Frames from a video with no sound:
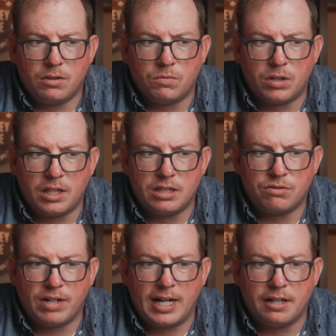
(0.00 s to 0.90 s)
one of these
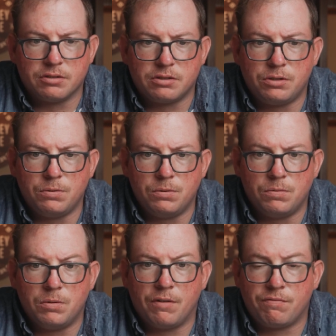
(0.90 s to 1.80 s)
files
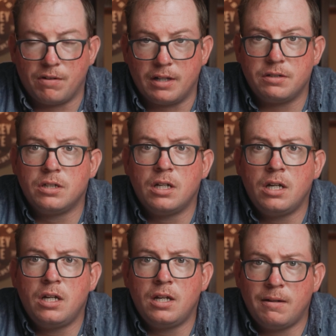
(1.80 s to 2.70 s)
to a friend,
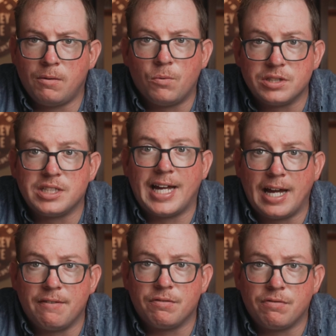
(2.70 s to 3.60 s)
once I
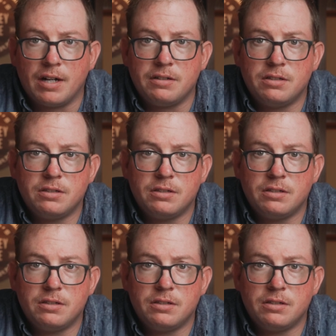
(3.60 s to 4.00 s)
have a friend,